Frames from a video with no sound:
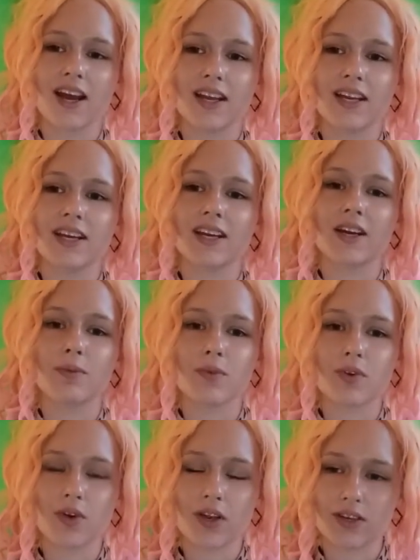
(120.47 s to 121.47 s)
I think I'm
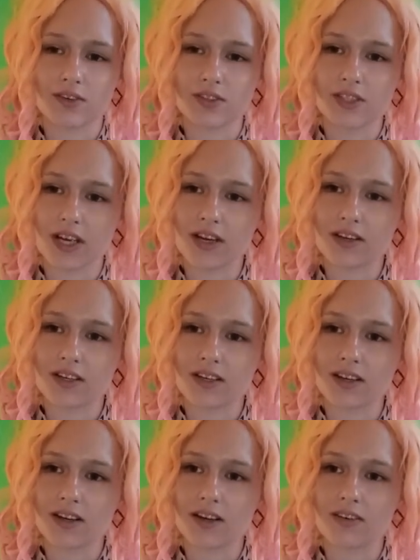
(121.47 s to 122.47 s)
going to share it
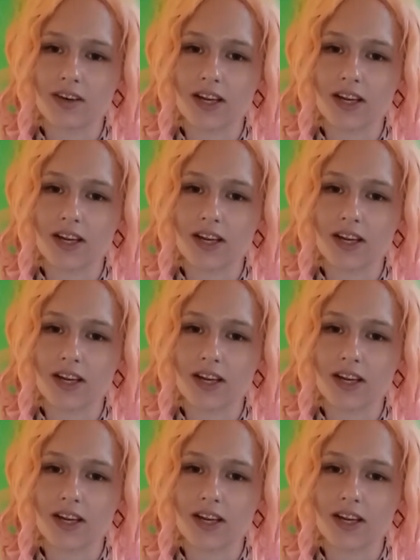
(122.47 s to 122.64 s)
uh,